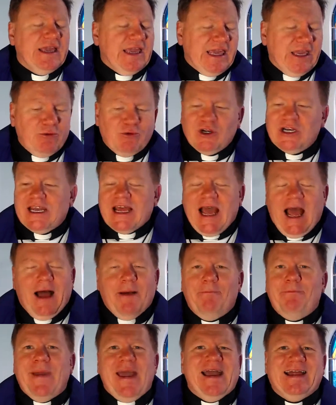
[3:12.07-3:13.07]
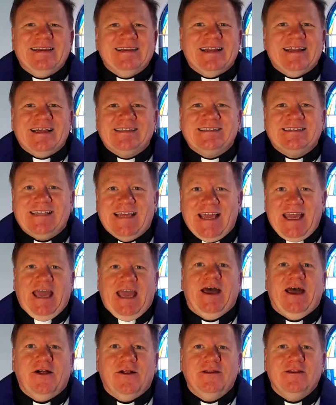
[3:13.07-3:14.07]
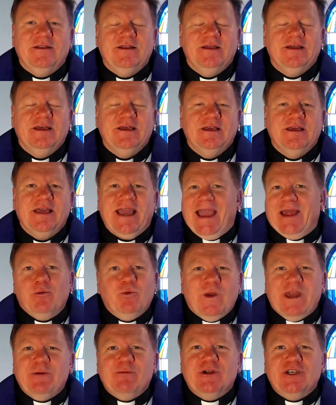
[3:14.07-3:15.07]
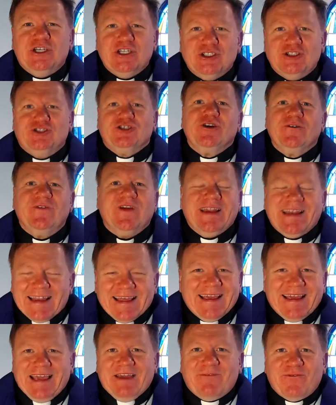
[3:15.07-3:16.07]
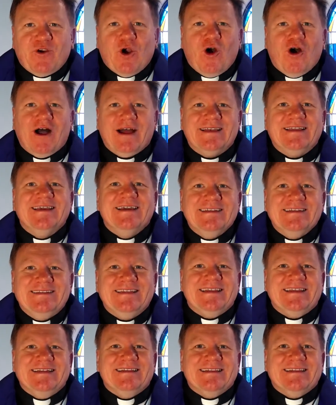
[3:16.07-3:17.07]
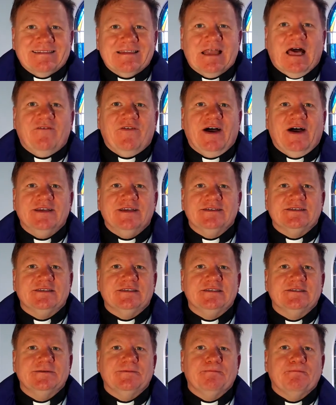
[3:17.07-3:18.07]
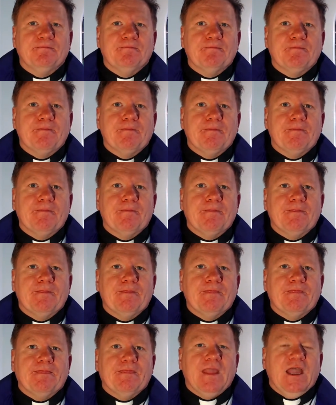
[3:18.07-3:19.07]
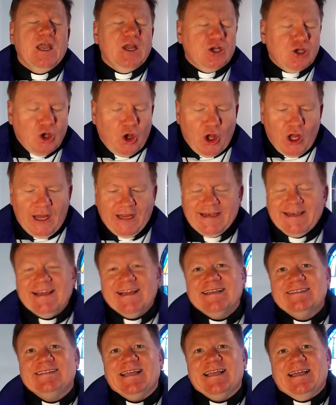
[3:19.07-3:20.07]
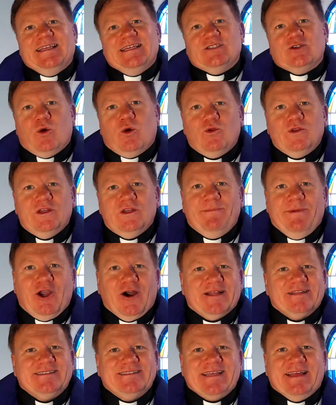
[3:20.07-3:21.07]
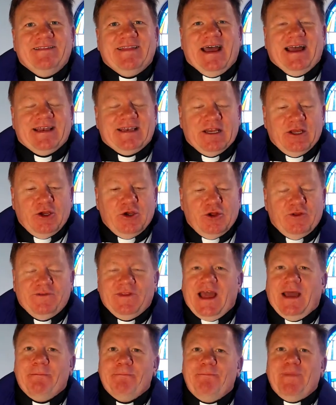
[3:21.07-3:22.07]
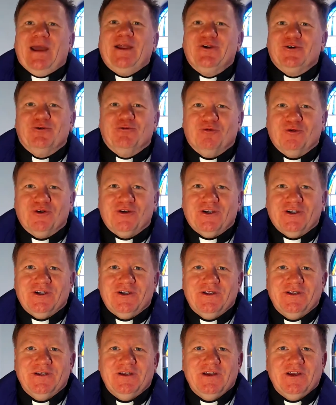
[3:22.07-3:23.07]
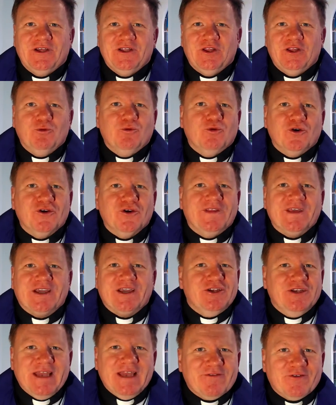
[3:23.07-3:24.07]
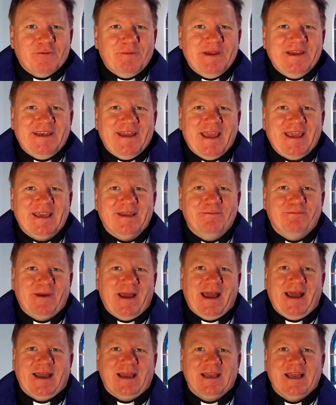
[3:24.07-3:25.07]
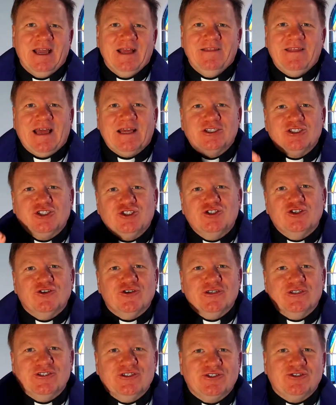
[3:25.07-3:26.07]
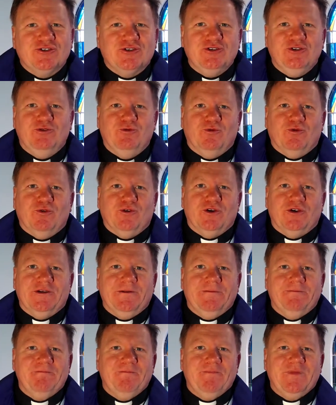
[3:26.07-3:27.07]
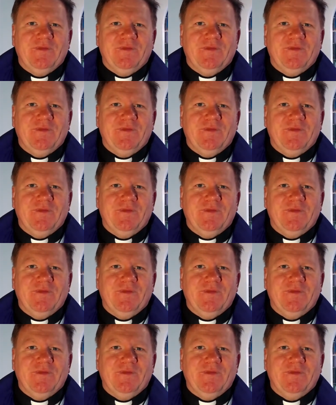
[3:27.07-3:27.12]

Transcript: He would abandon us to hell, and we would deserve it if God didn't love us. God sent his only begotten Son, that, that better word, the word that can never be taken back, that sure and certain word.